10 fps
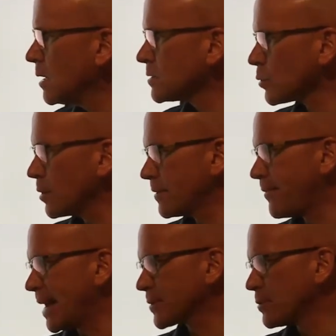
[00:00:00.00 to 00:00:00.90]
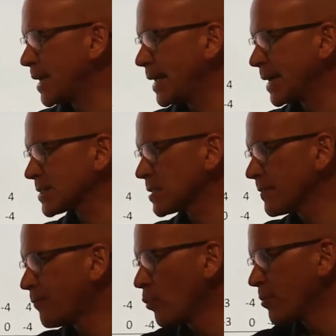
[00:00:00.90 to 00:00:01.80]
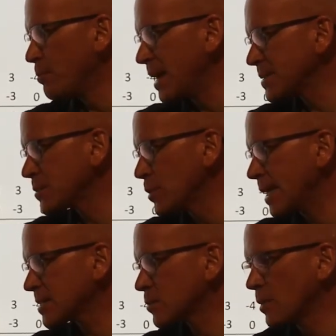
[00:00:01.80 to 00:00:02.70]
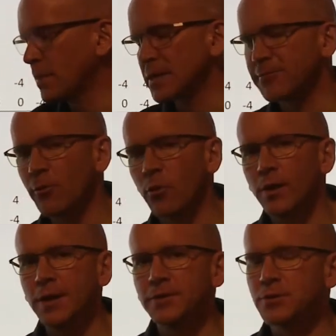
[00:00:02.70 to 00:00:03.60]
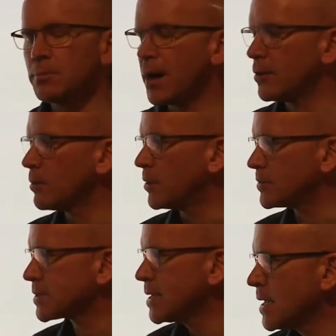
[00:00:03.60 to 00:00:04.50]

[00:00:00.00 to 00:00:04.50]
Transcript: So we're going to factor that x to the fourth minus 3x squared minus 4 into two binomials.